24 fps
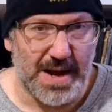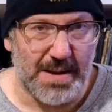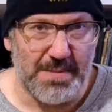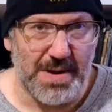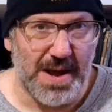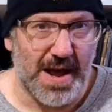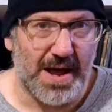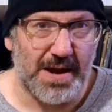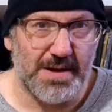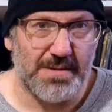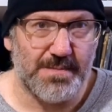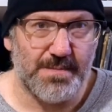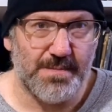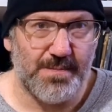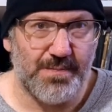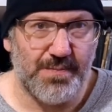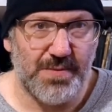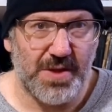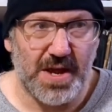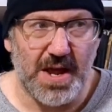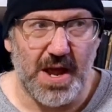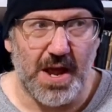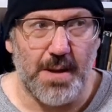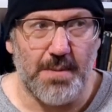I'm not
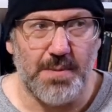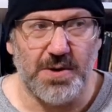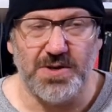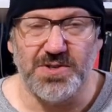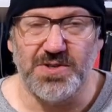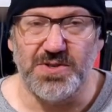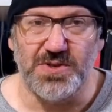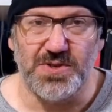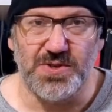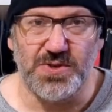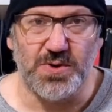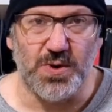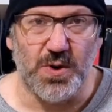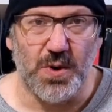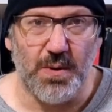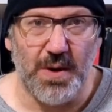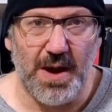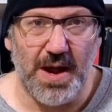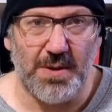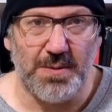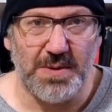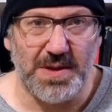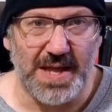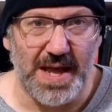the kind of person to screw
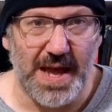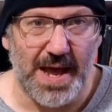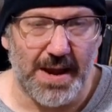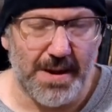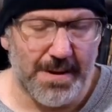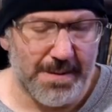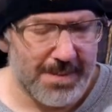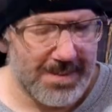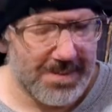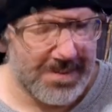around with that.